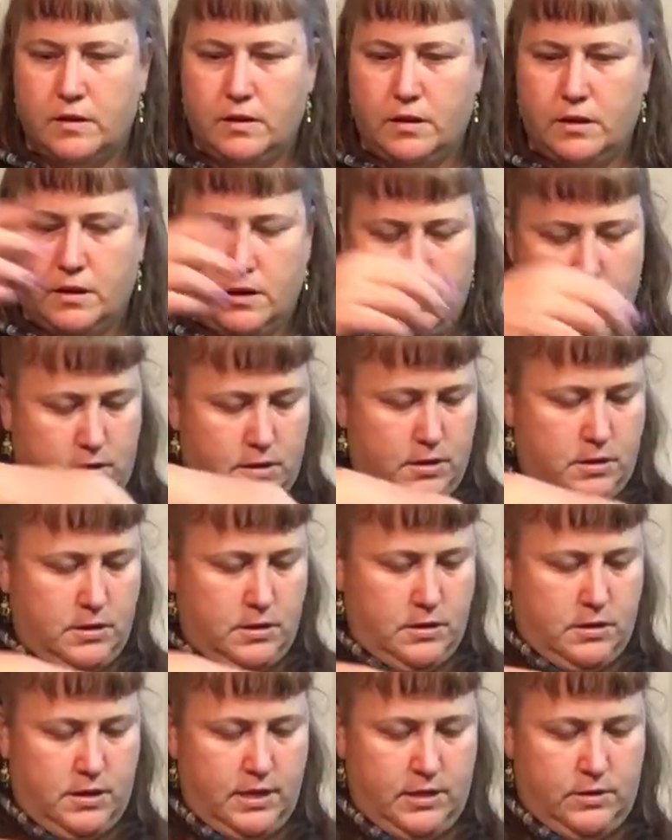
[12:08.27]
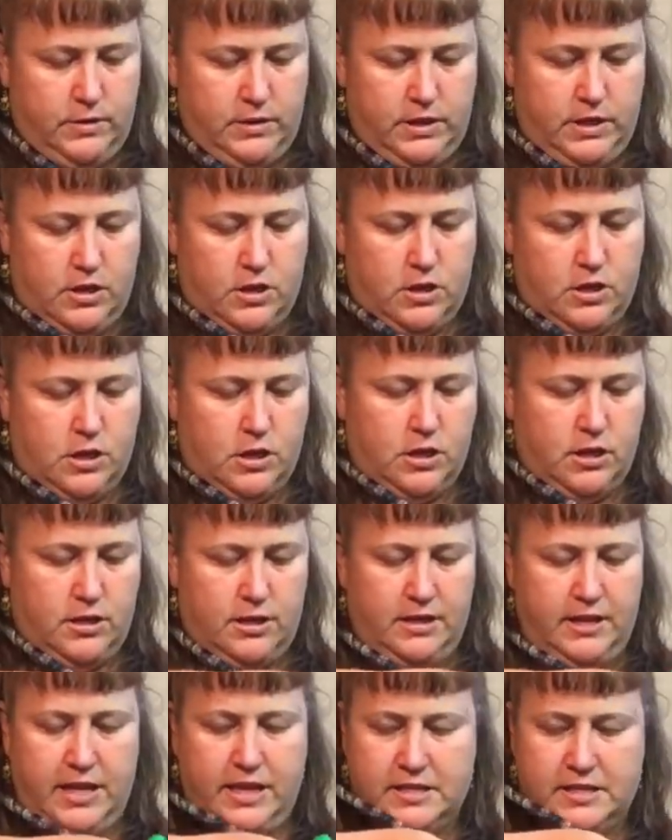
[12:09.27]
And that's really all.
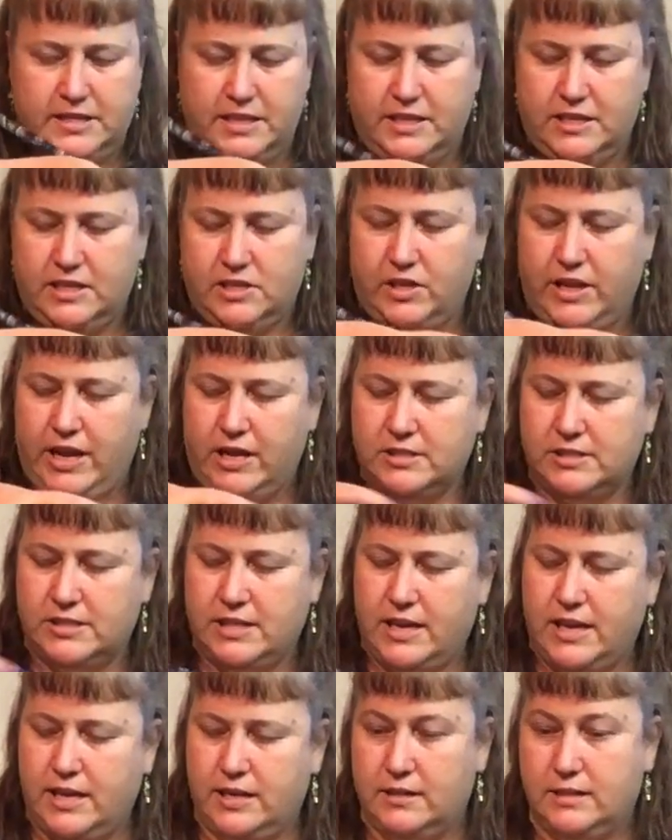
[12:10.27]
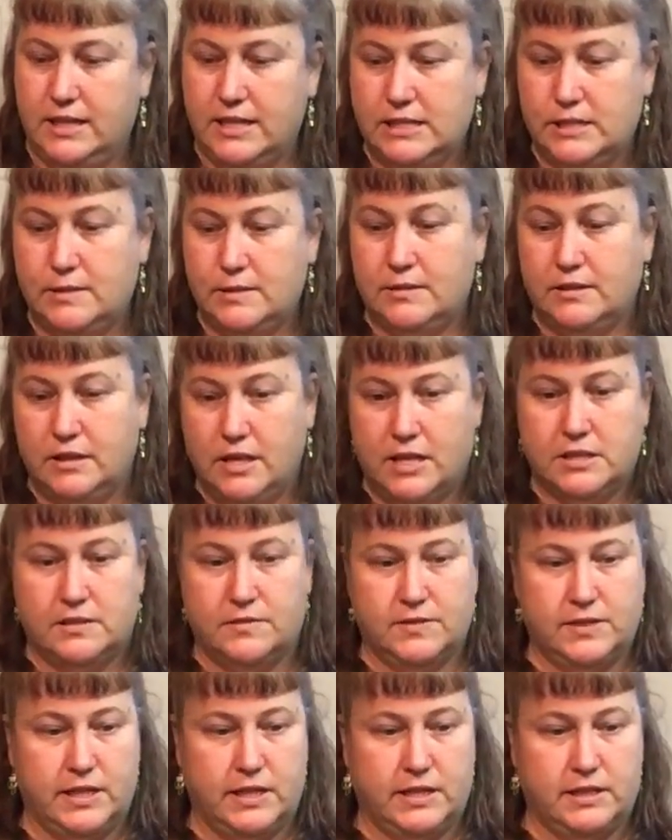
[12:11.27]
And the hand sanitizer outside, that's lots of
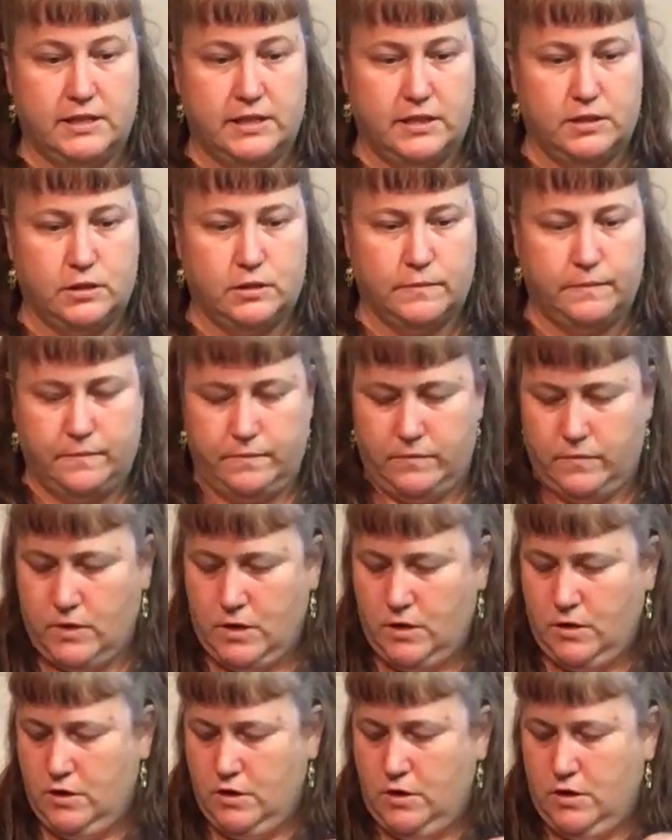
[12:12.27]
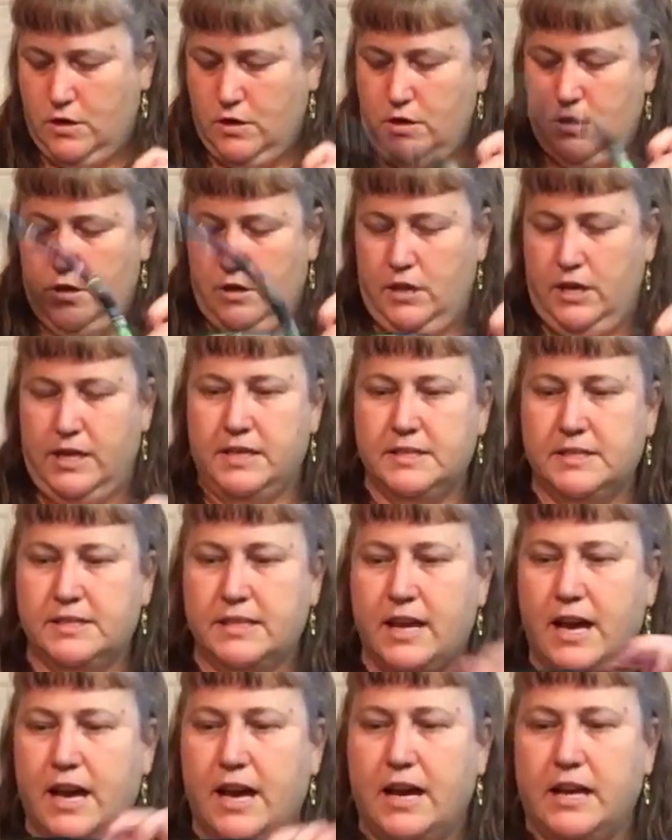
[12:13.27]
sanitizer.
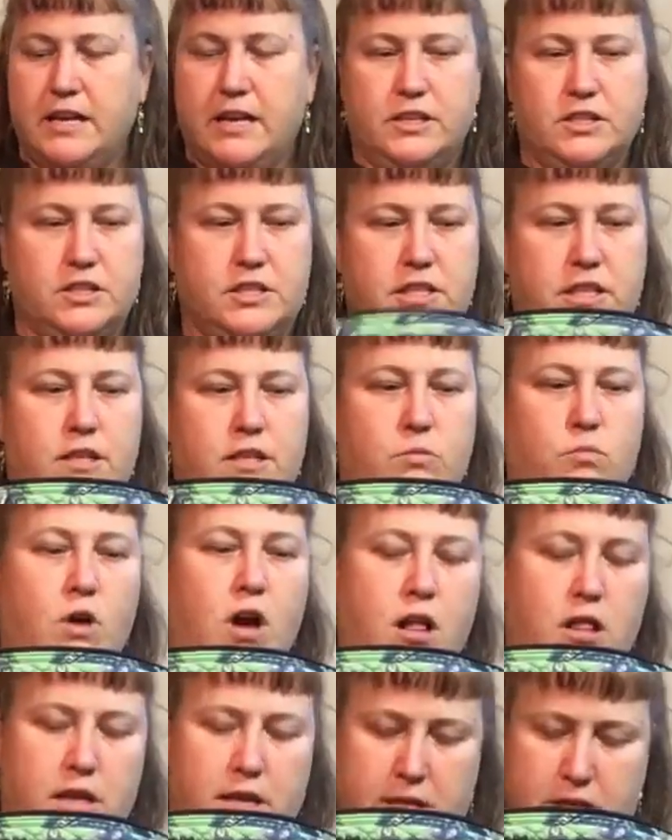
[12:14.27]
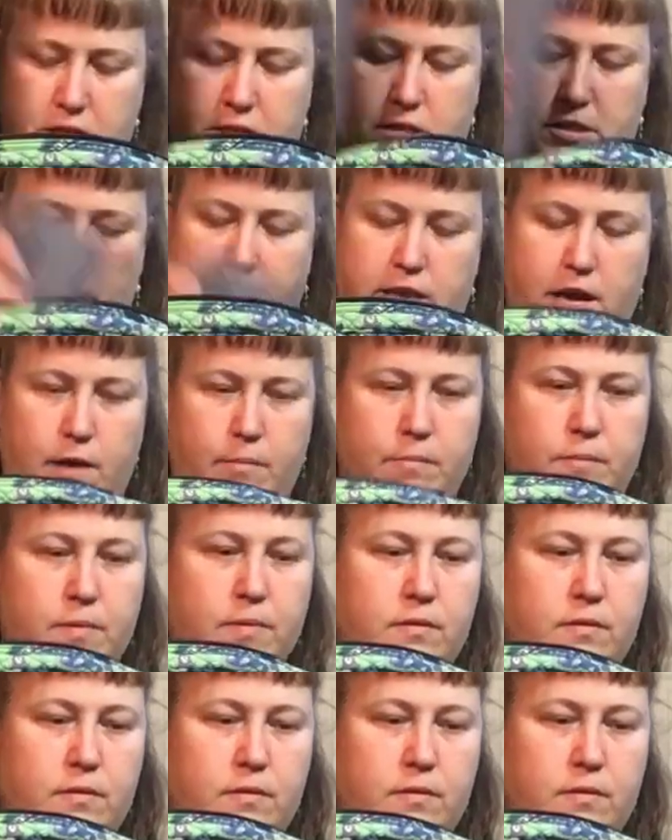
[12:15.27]
Inside, I just need a wallet, yep.